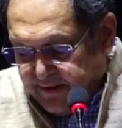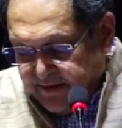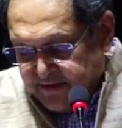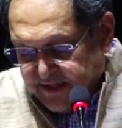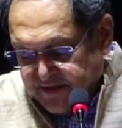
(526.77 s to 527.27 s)

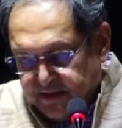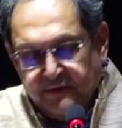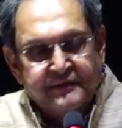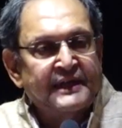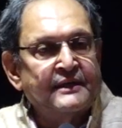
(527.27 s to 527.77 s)
it's just
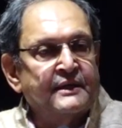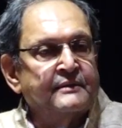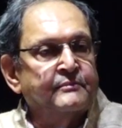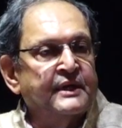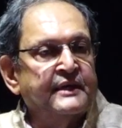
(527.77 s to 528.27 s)

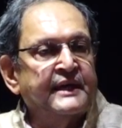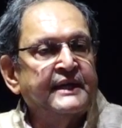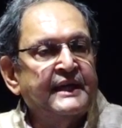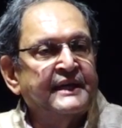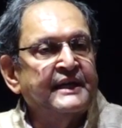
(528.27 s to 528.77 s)

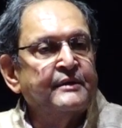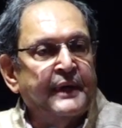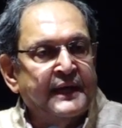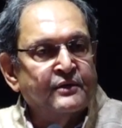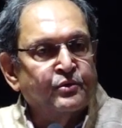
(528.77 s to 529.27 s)
dedicating it
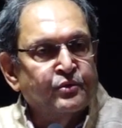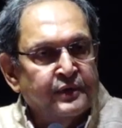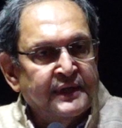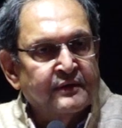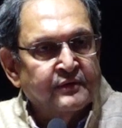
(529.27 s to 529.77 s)
back to
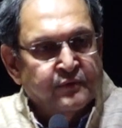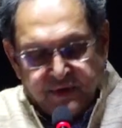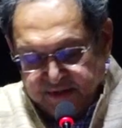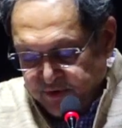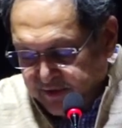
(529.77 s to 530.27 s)
Gurudev,
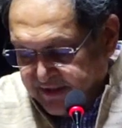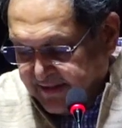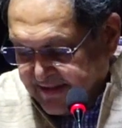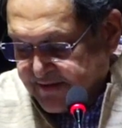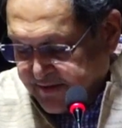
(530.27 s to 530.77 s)
what is already
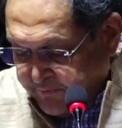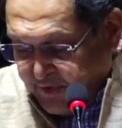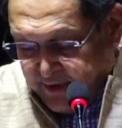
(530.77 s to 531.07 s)
his.